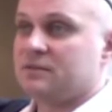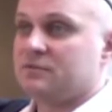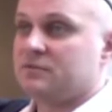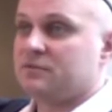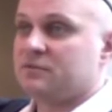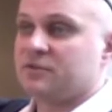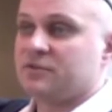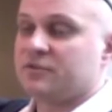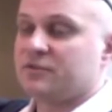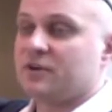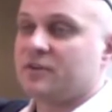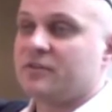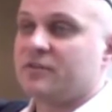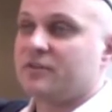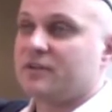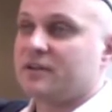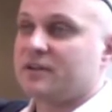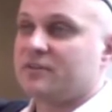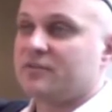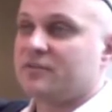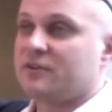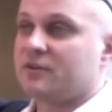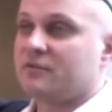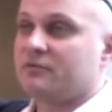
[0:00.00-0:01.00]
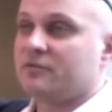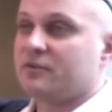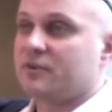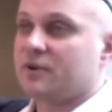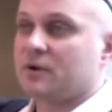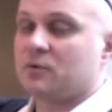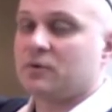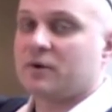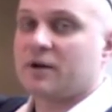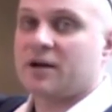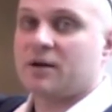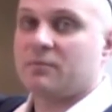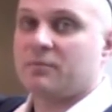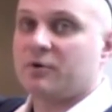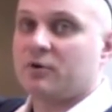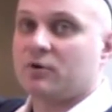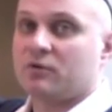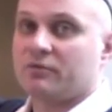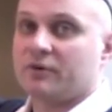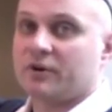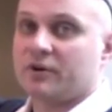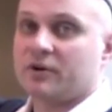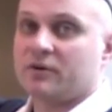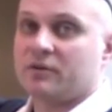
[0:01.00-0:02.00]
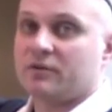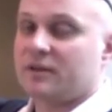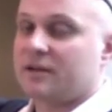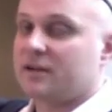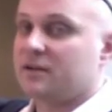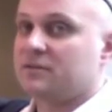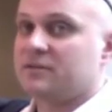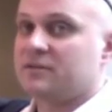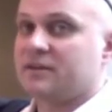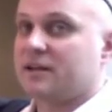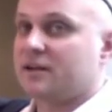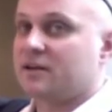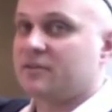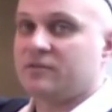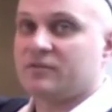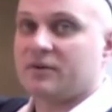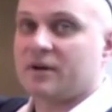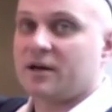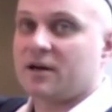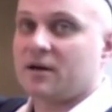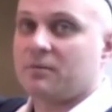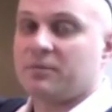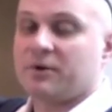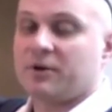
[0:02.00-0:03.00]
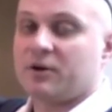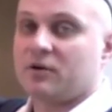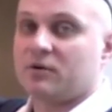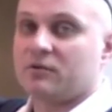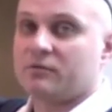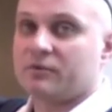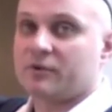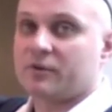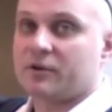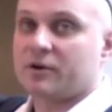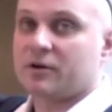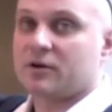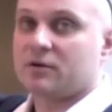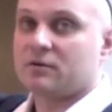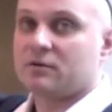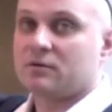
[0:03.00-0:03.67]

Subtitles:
there's nothing that's different that would happen over here that isn't happening over there.